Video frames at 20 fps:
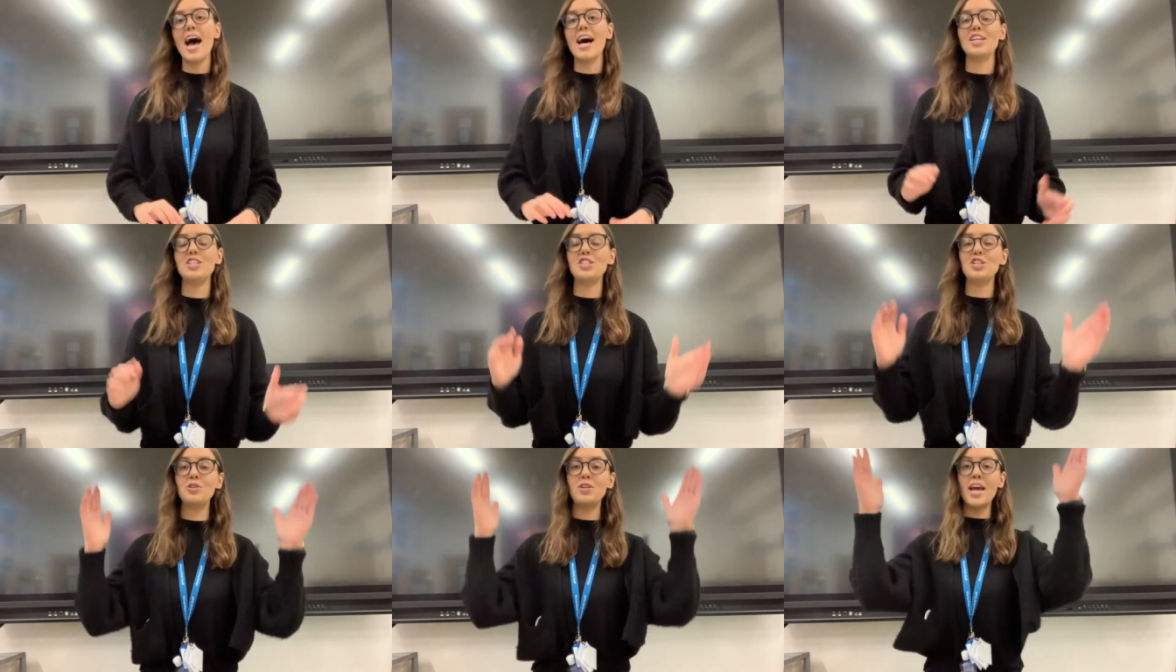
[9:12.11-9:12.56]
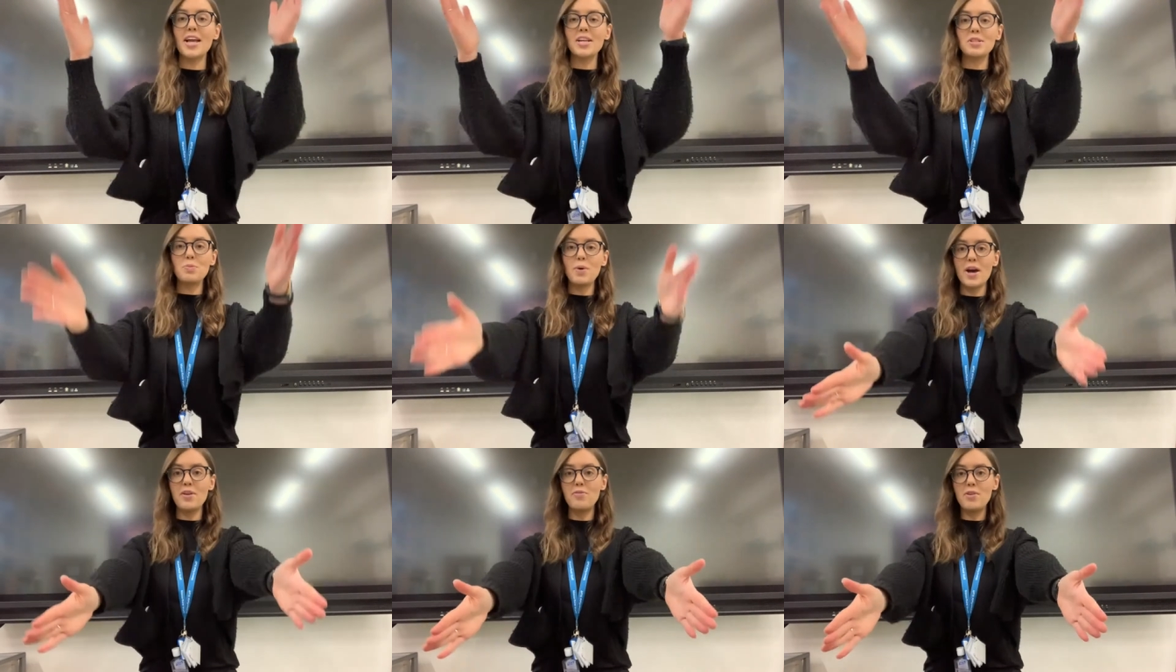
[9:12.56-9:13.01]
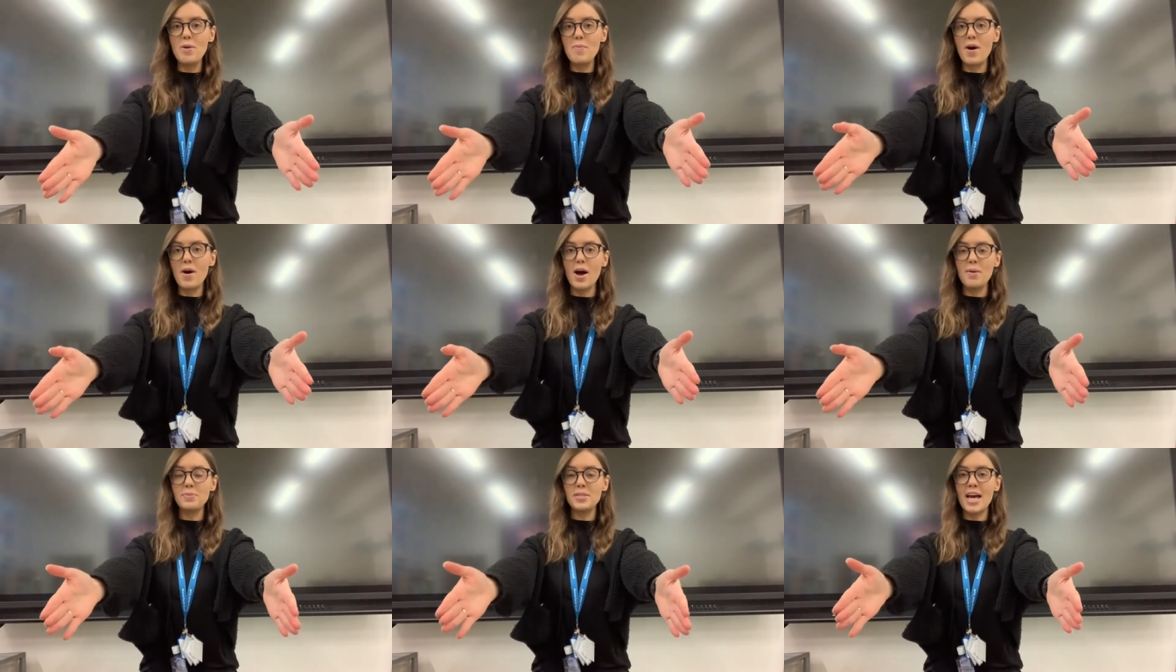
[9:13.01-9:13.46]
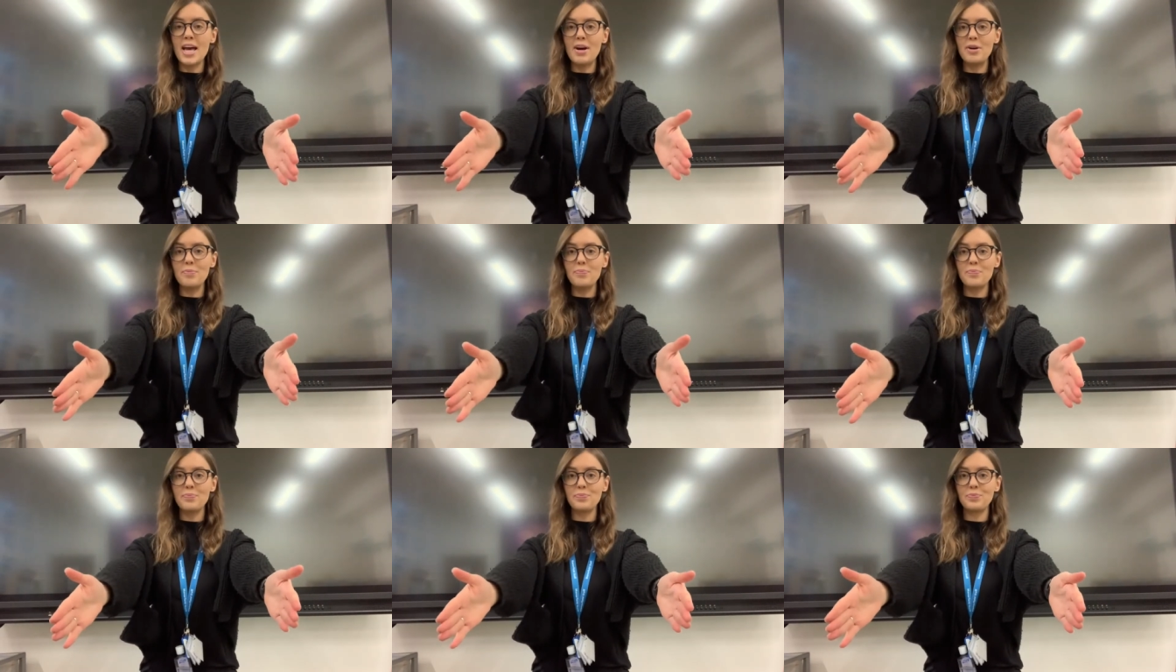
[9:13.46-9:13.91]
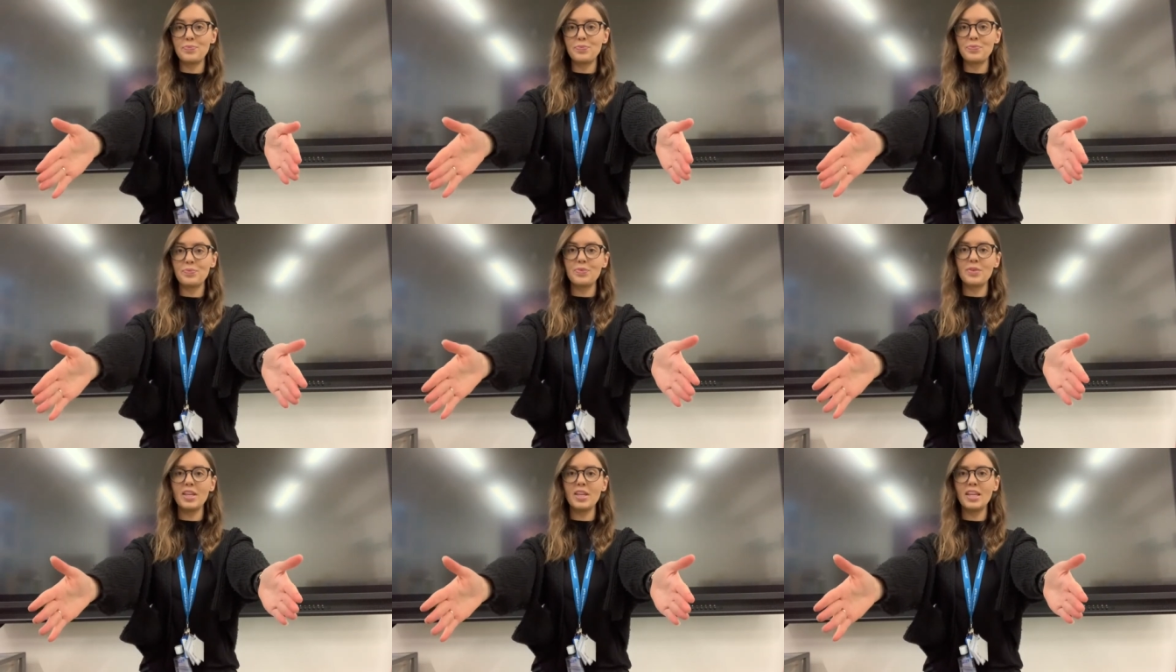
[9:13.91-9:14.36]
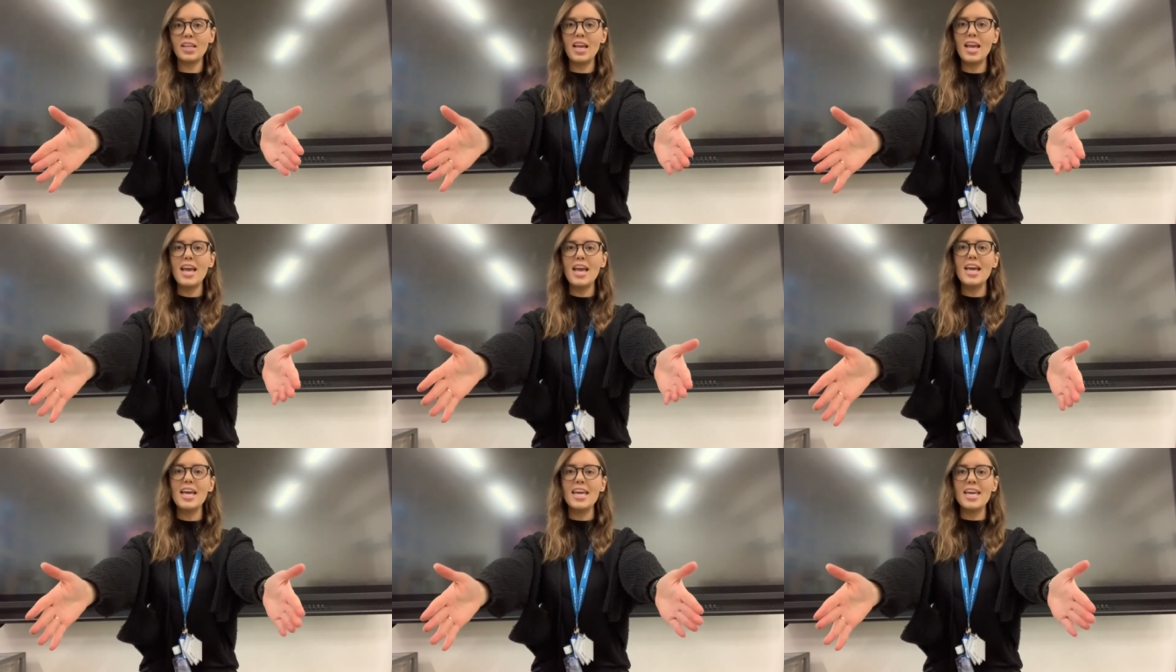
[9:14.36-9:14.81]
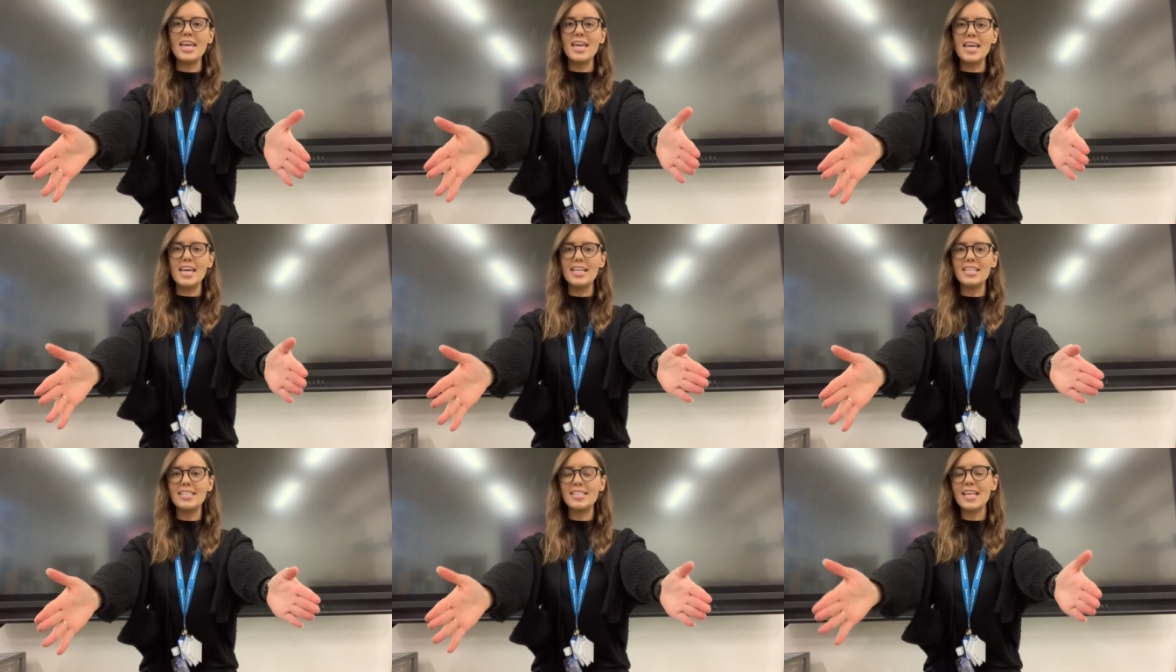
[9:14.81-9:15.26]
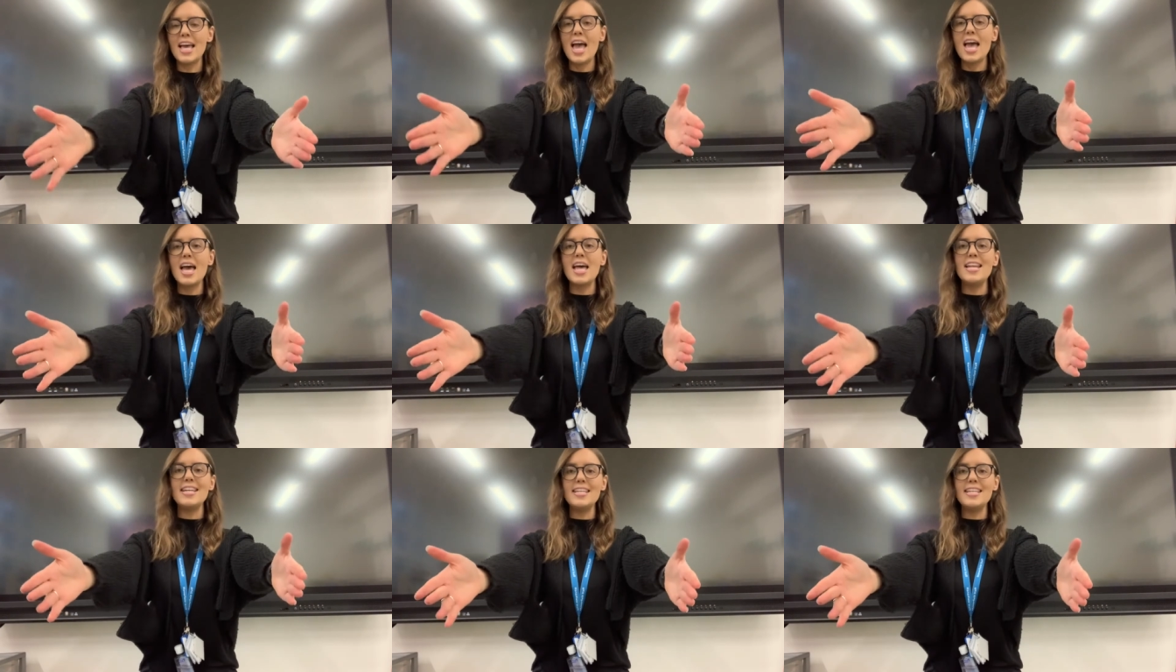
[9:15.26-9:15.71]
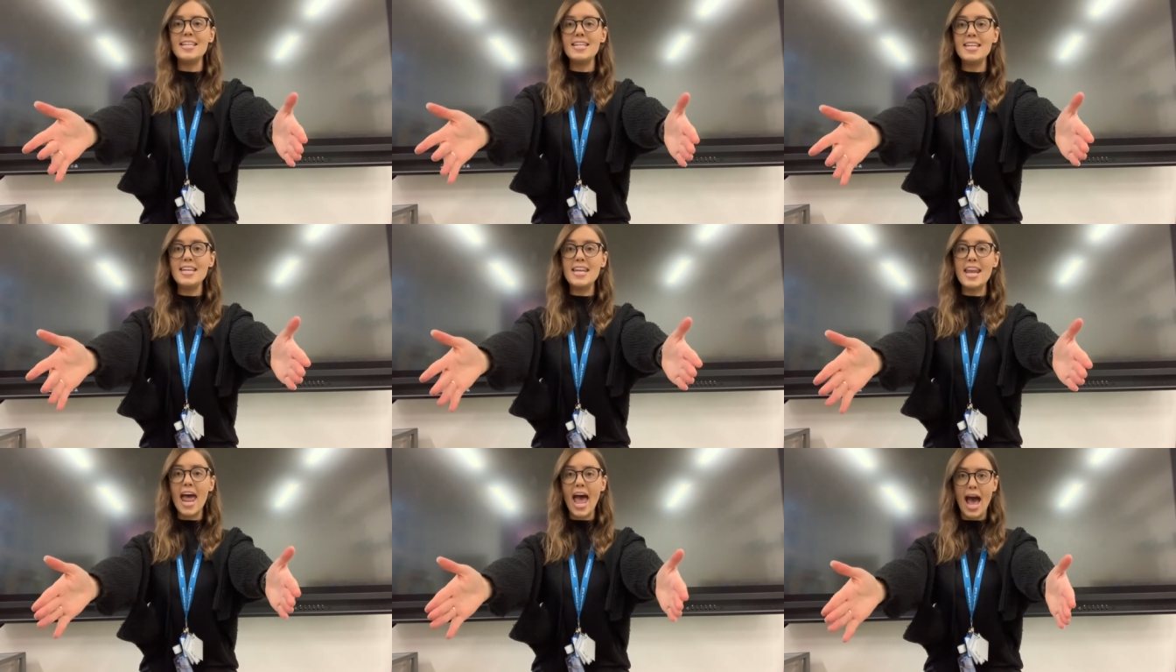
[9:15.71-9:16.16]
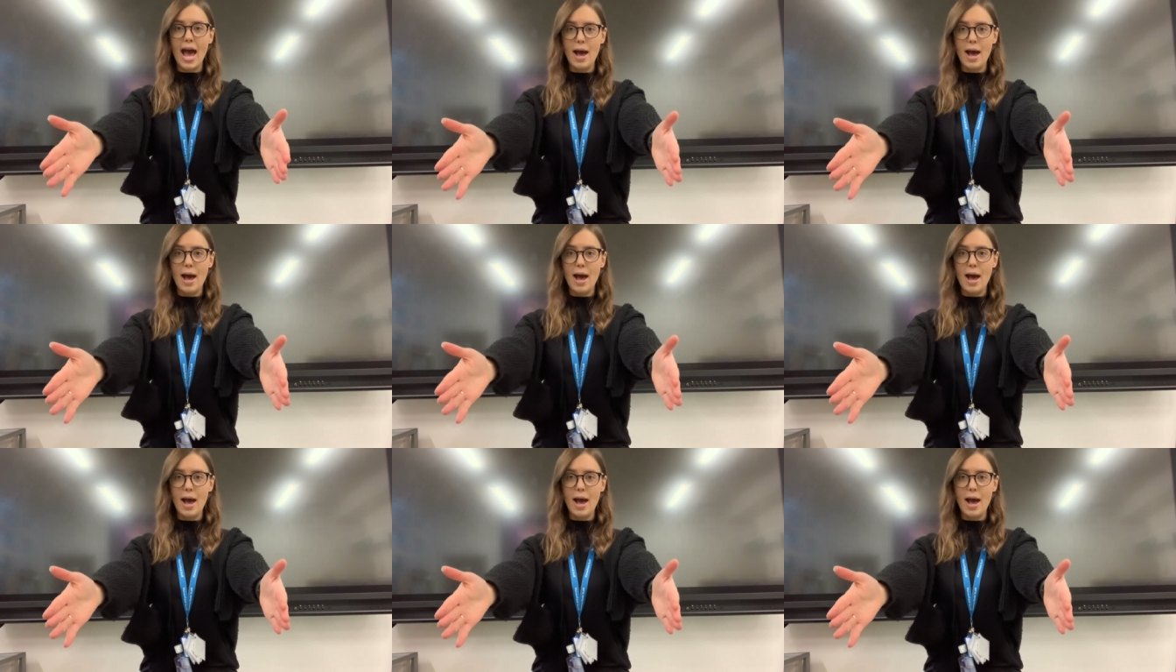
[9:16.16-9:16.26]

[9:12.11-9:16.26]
And your next word, robot arms out, is nap.